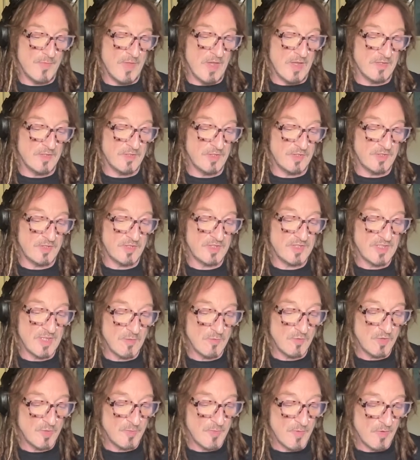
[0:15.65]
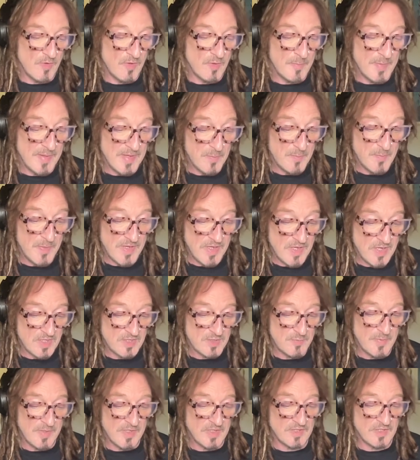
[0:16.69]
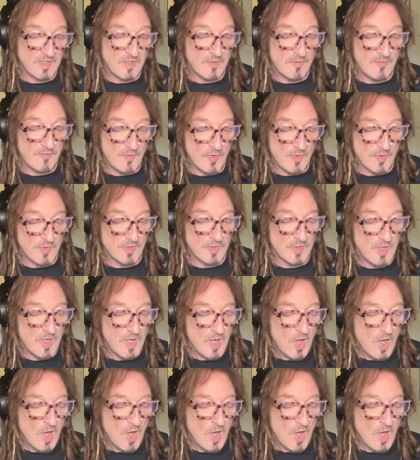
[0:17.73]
And does the sound come out of the big PA speakers at the front?